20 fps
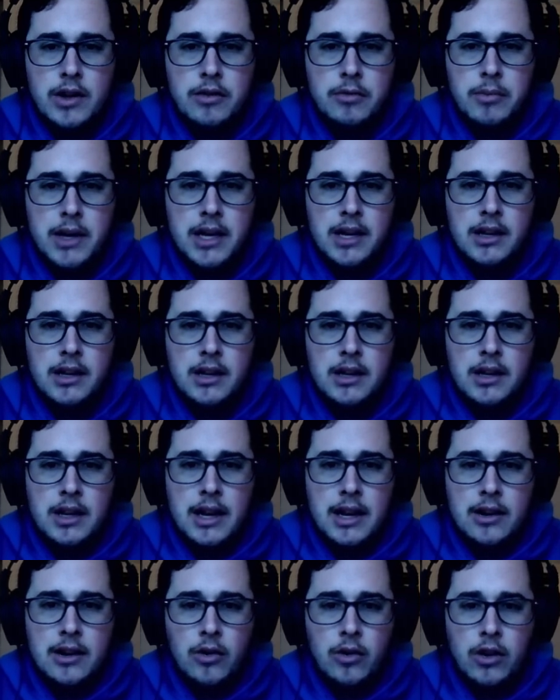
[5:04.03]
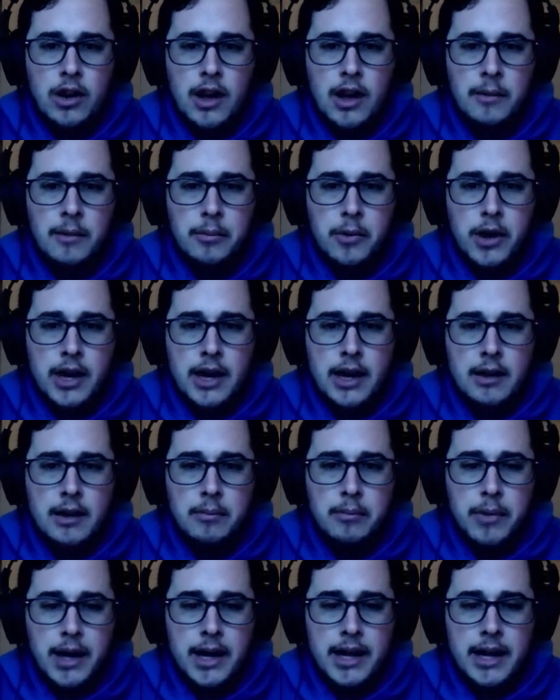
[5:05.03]
with me in order to upgrade
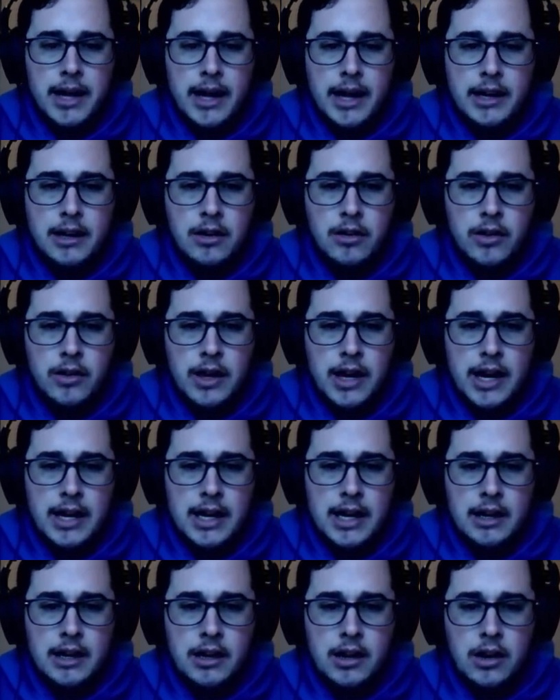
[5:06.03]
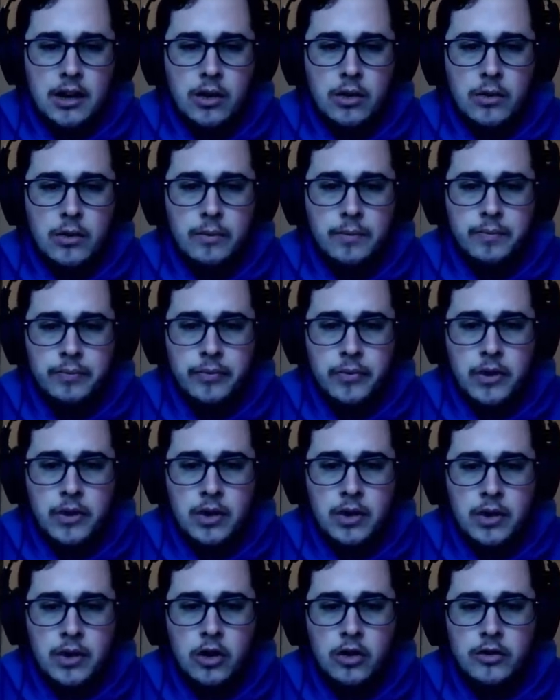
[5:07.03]
it. But I know that I can go
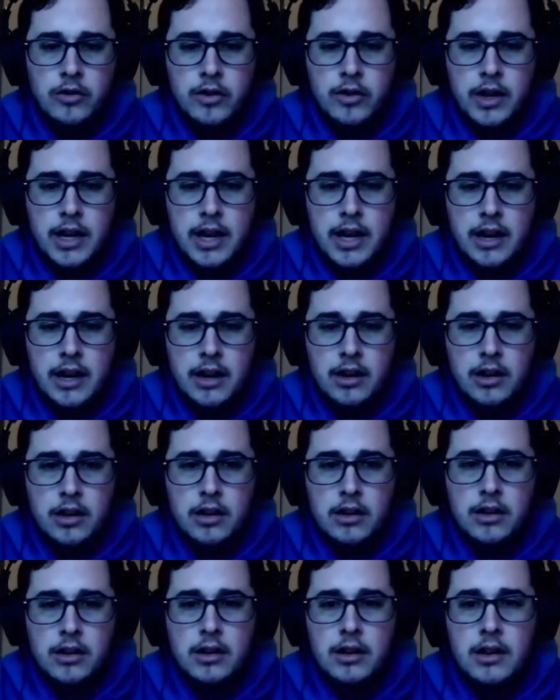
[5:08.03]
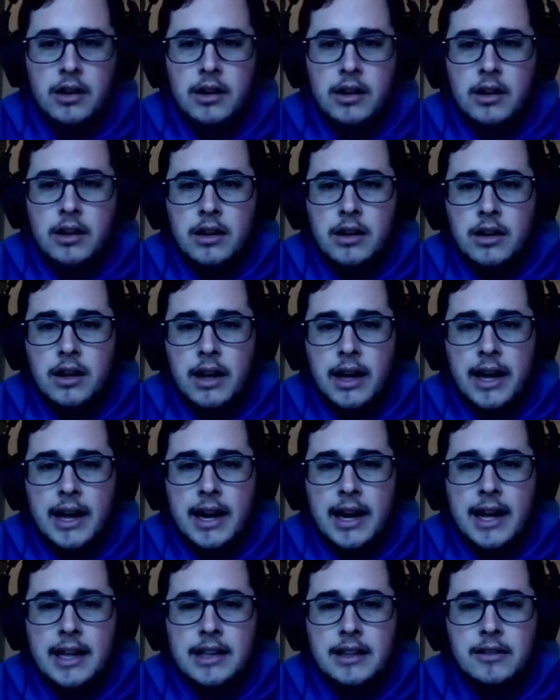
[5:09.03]
over here
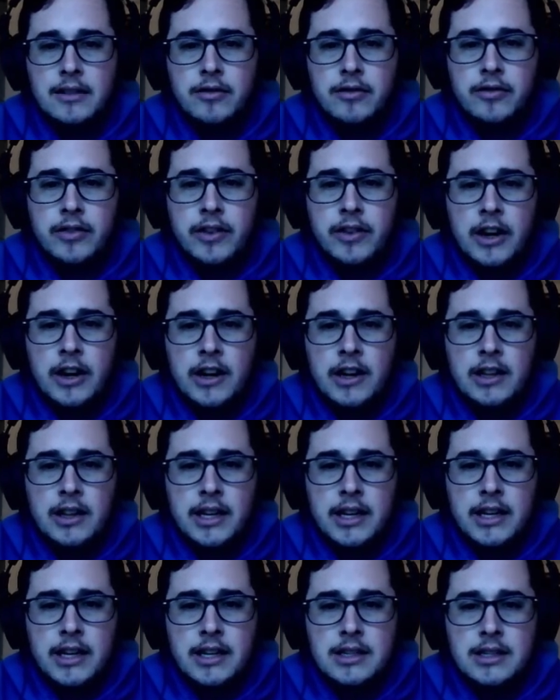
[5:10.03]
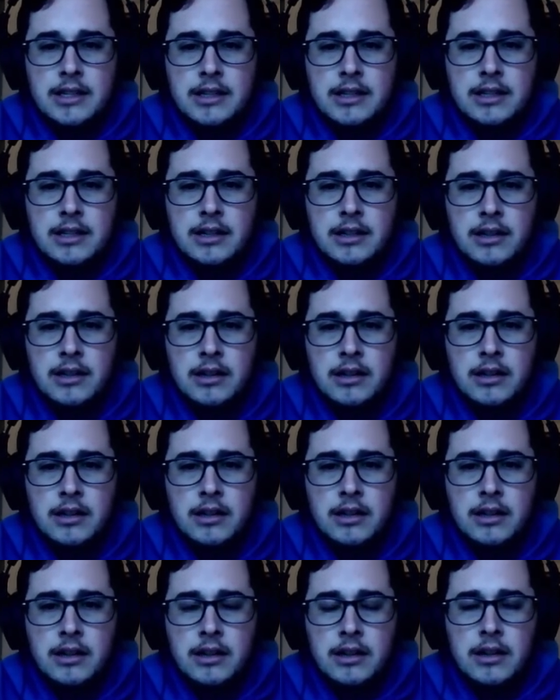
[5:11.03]
and at the very least
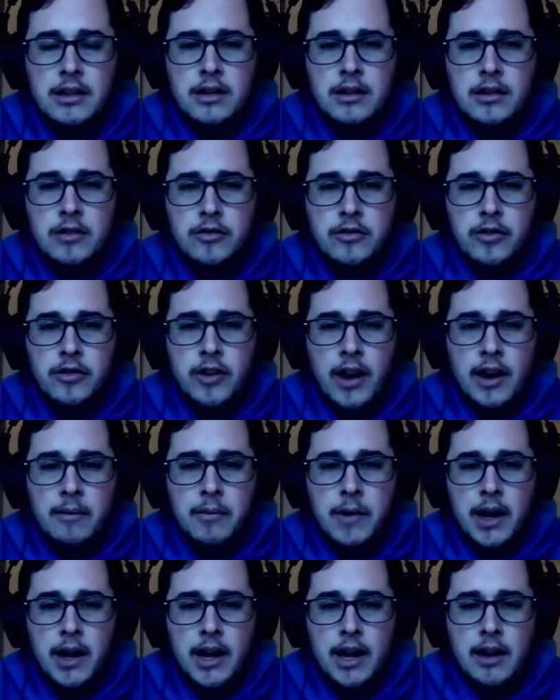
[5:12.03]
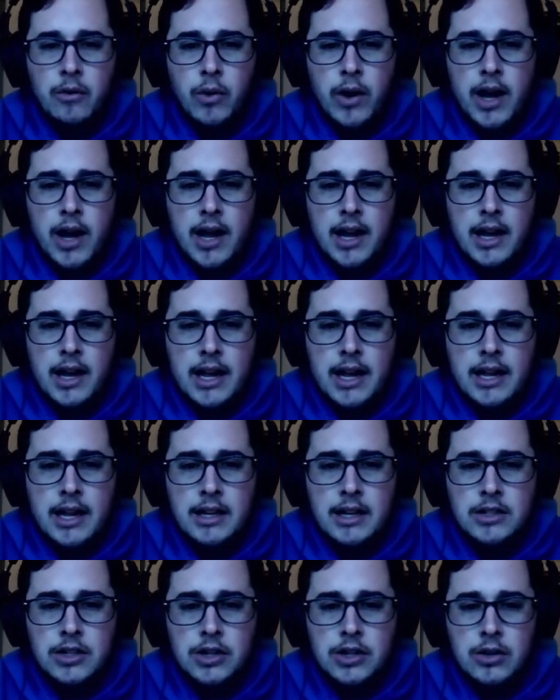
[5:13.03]
find my way
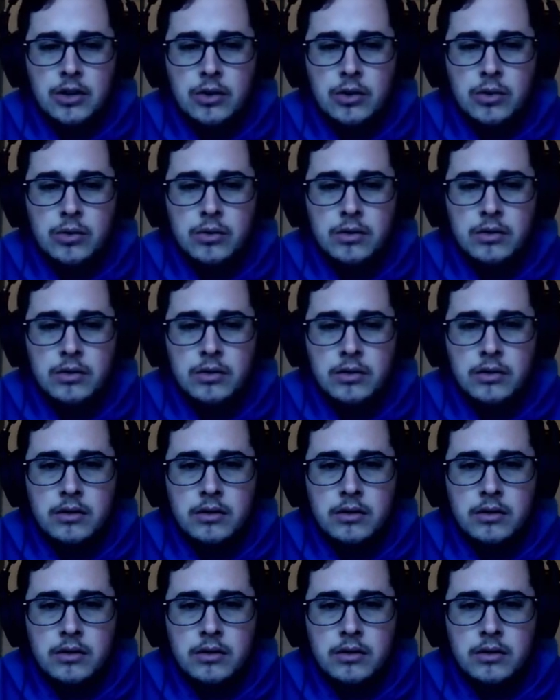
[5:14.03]
into